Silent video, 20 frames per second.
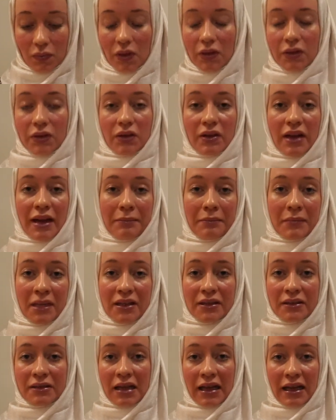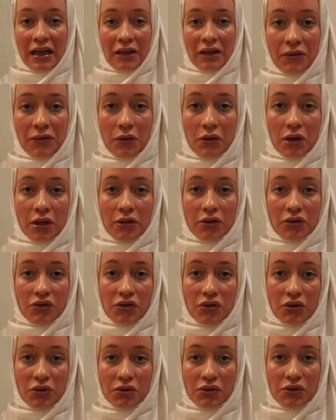So that means like you are not
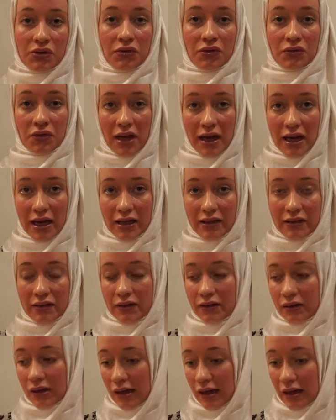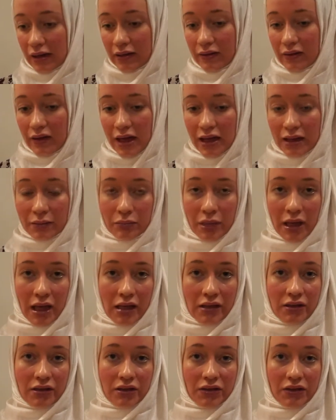used to write like 10
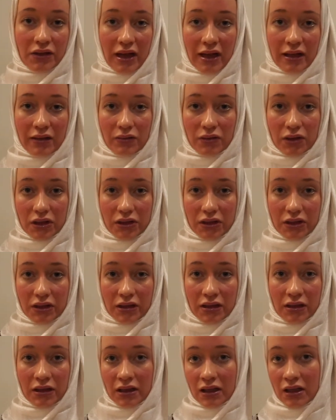pages handwritten,